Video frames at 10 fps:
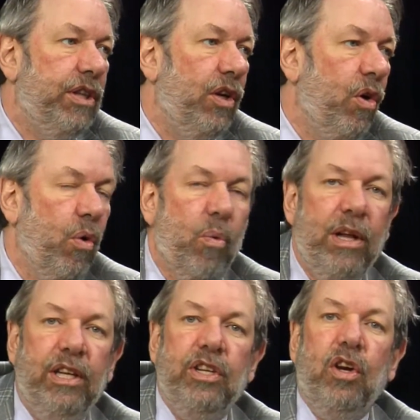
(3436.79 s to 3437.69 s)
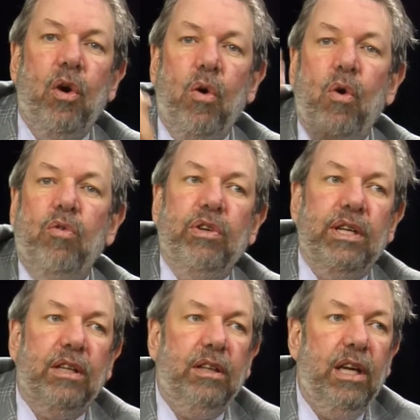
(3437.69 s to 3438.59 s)
they're willing to go over
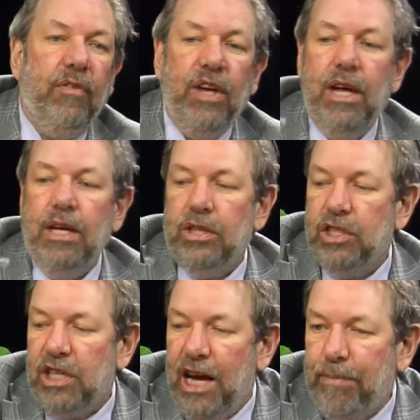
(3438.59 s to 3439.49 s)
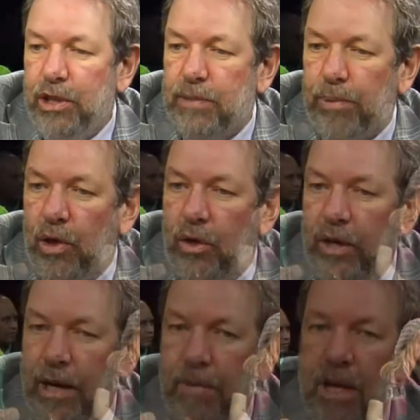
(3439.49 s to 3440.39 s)
the cliff to stop this program